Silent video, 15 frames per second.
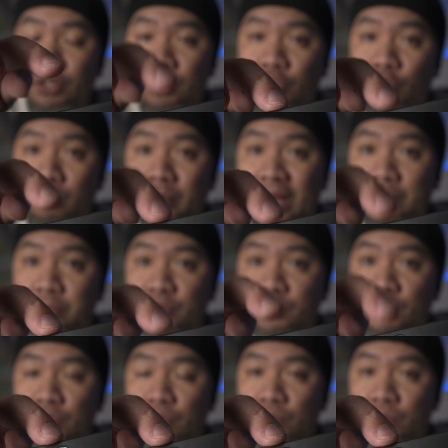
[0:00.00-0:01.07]
you'll be able
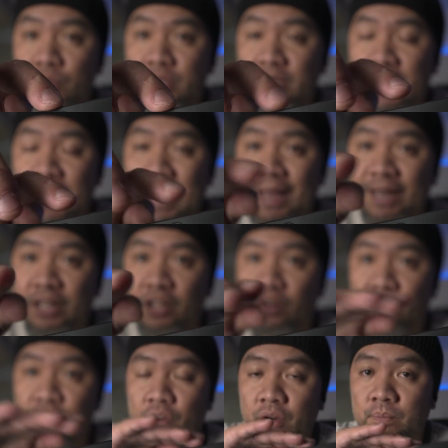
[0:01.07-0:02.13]
to use any
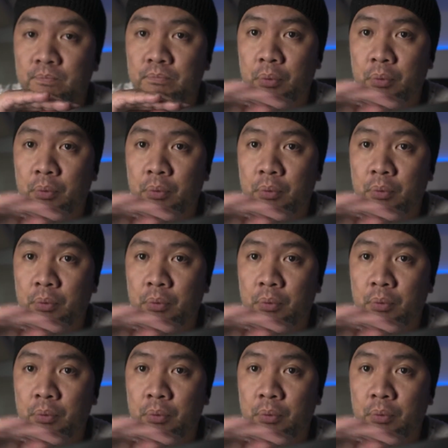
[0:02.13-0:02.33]
of your